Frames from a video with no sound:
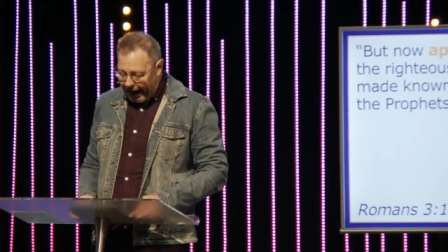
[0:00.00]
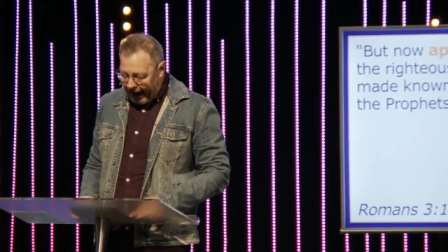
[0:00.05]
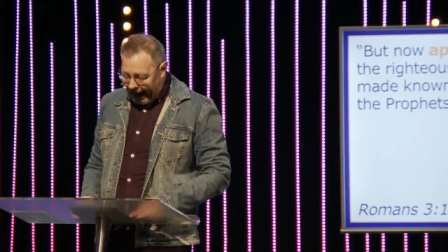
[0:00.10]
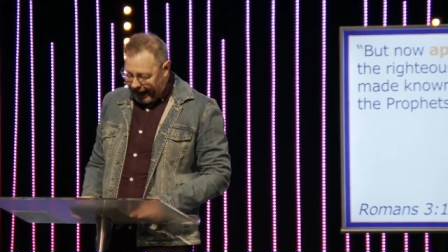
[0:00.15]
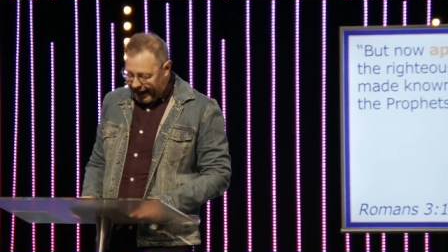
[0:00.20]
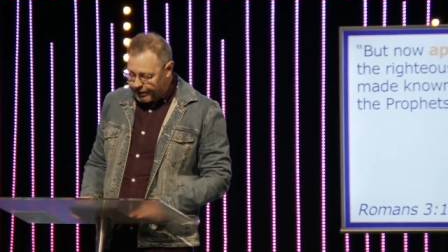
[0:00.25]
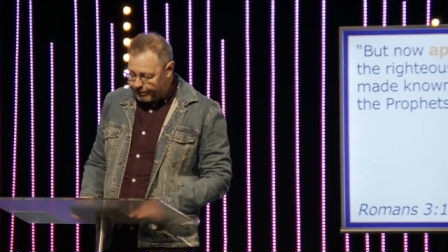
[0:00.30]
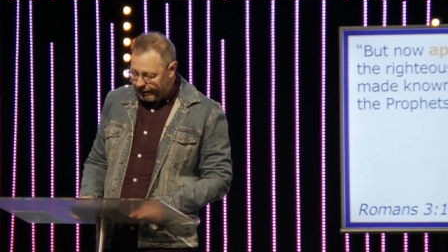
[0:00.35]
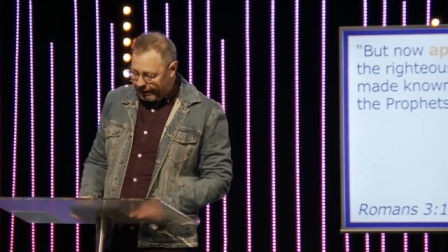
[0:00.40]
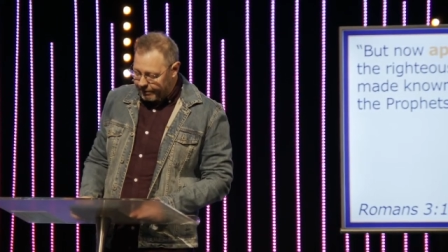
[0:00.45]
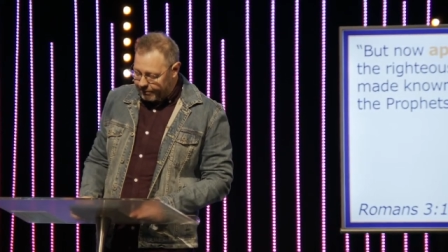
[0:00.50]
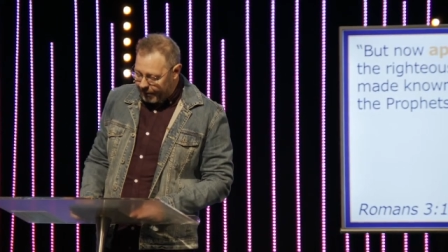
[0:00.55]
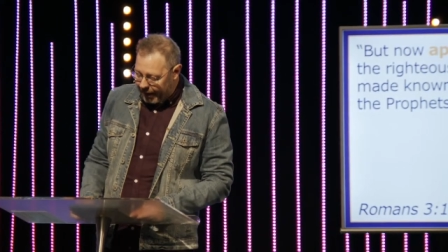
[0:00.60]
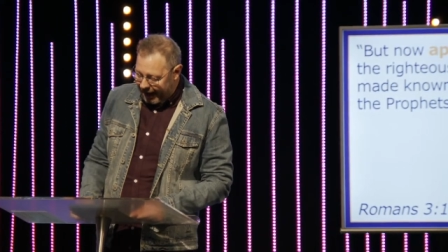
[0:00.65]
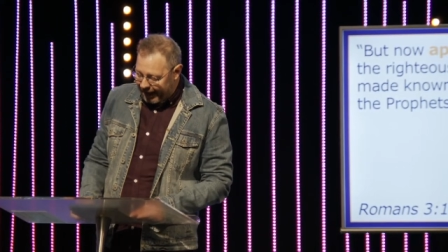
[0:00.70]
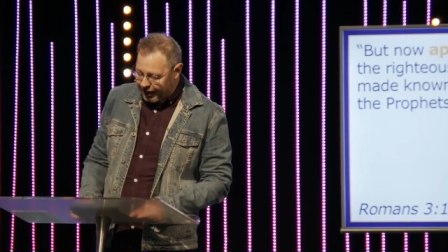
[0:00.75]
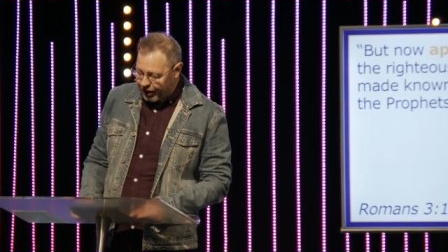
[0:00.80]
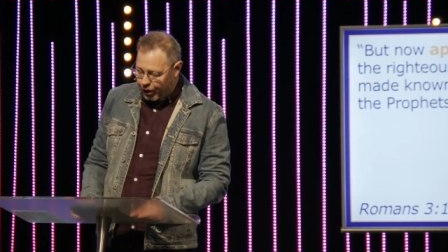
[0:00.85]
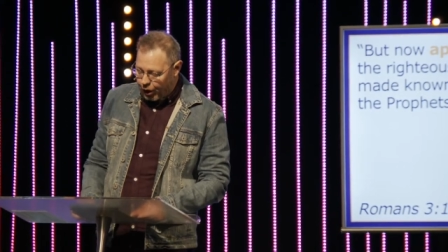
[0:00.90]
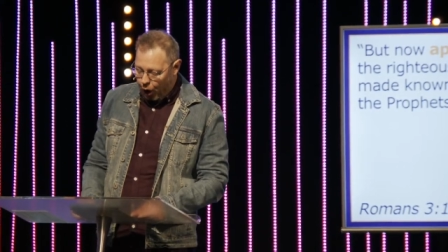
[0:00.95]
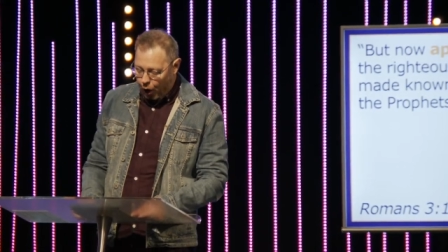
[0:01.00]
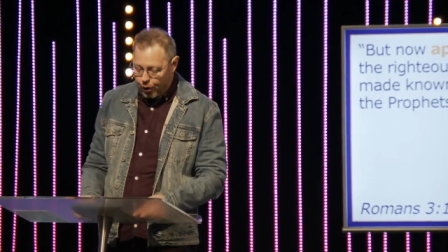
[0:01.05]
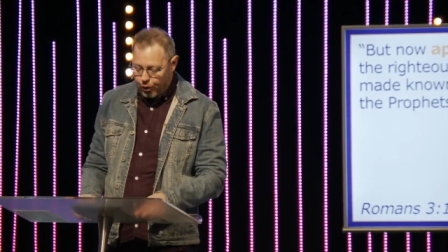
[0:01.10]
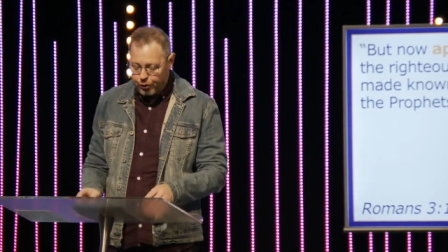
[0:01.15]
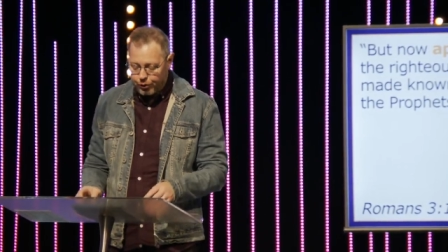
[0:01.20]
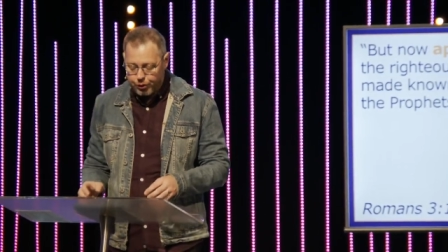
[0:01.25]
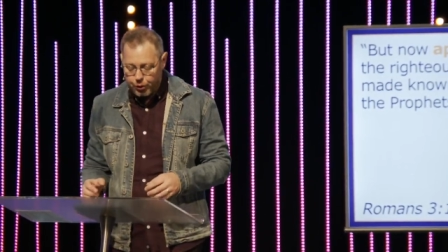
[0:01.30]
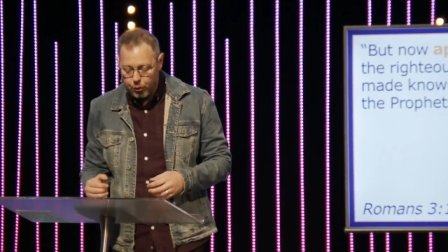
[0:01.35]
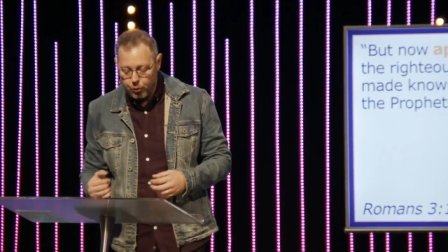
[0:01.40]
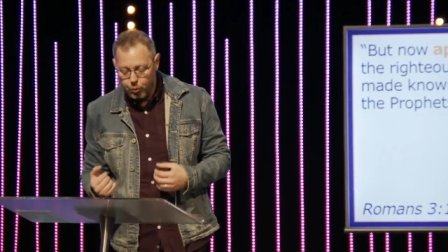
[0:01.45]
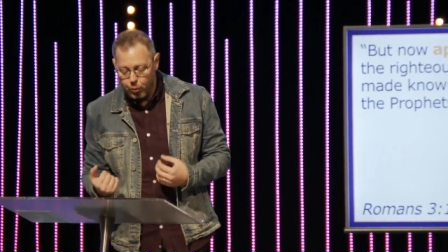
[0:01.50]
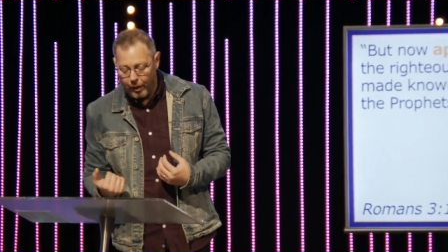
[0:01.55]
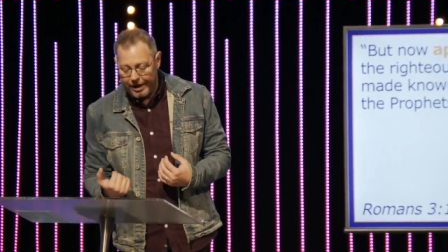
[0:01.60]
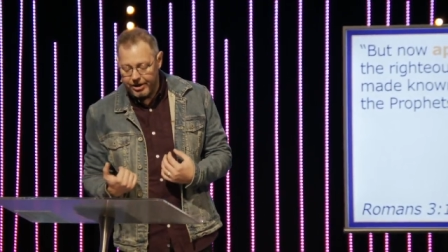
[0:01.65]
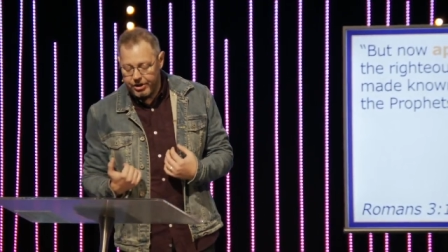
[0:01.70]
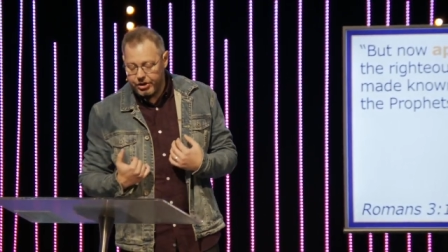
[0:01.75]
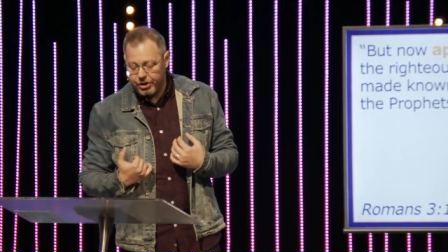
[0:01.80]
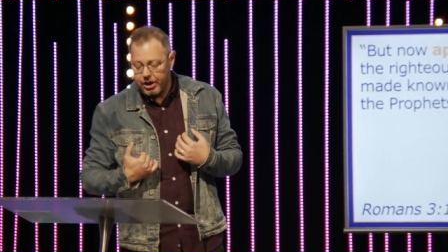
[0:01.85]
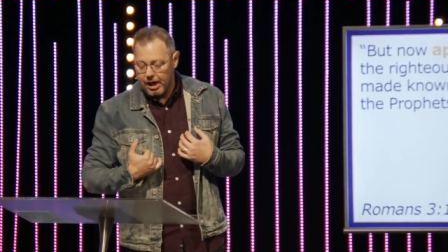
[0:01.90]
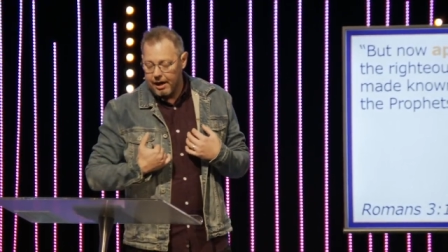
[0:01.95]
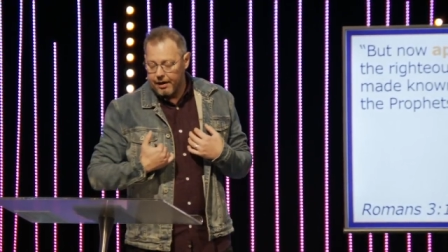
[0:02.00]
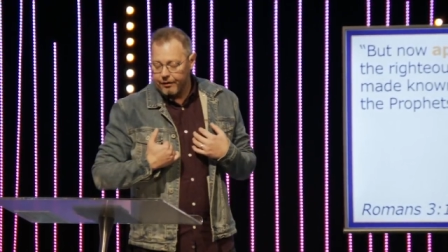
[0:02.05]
has been made known, to which